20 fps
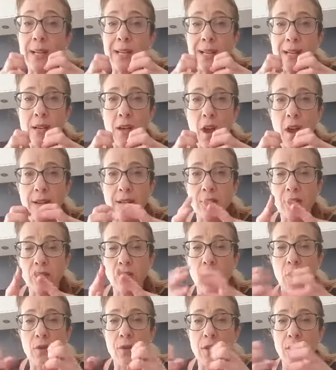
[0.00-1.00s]
nice
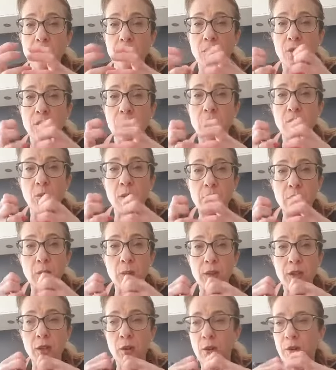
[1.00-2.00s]
dough that you can squish
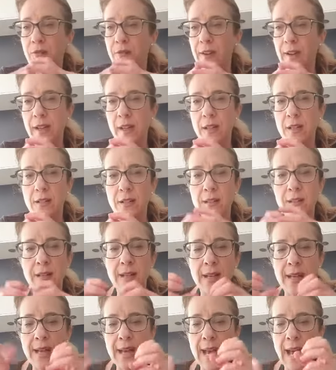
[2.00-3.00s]
with your fingers,
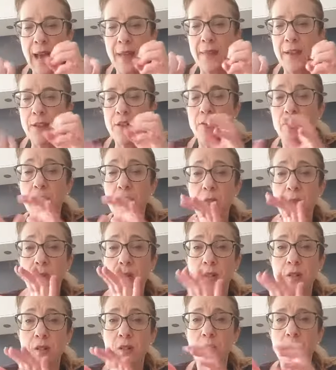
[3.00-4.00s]
and then you just want to
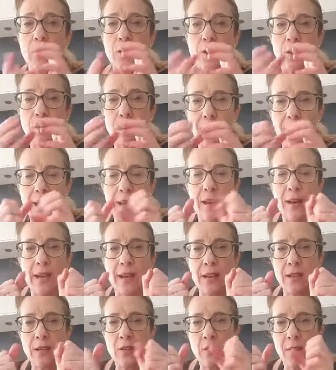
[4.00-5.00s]
squish a bit
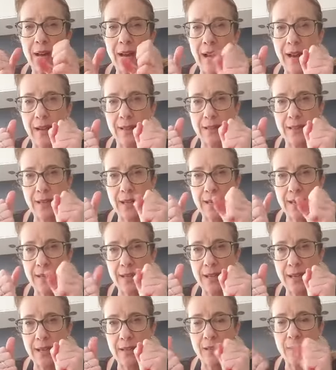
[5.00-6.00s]
in your hands like
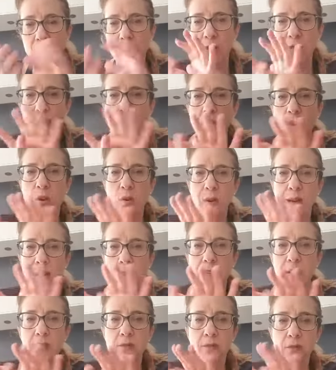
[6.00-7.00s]
this. Don't roll it,
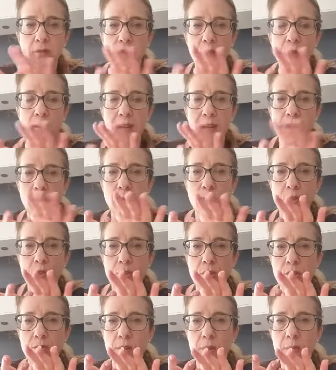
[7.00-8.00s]
because if you roll it, it will just
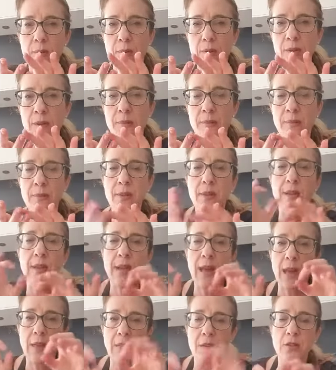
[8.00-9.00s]
crumble.
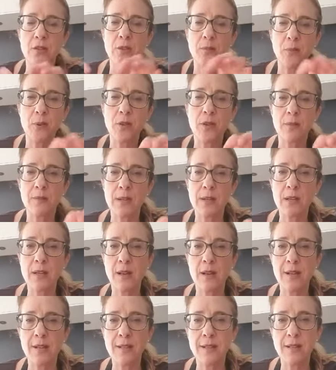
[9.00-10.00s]
And then just put them in
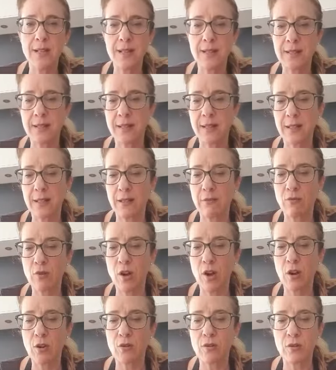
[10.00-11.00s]
nice little
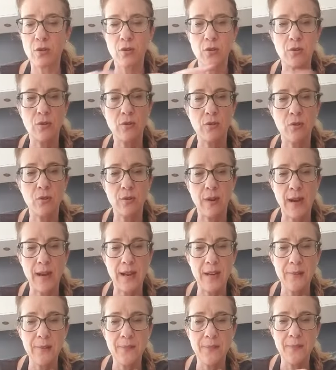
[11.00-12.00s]
rows on your
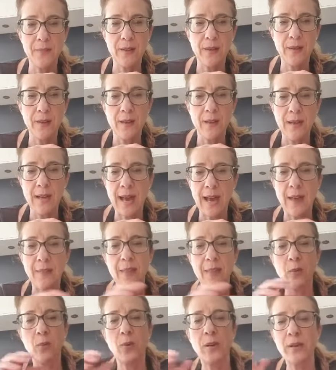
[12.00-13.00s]
tray, and
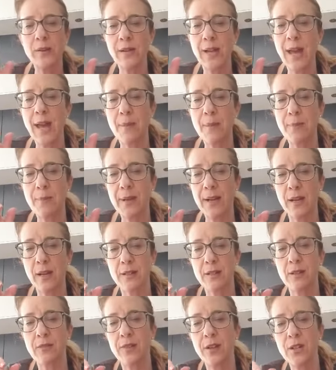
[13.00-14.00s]
they will get bigger.
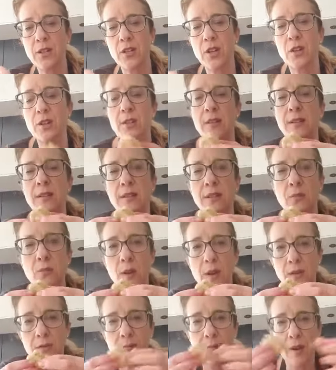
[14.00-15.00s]
So if I show you, this is
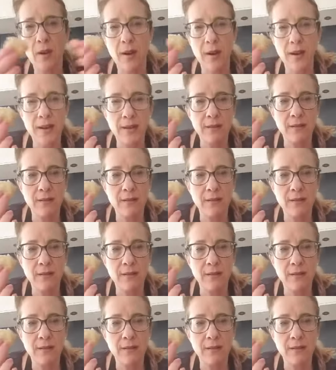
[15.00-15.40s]
one of mine.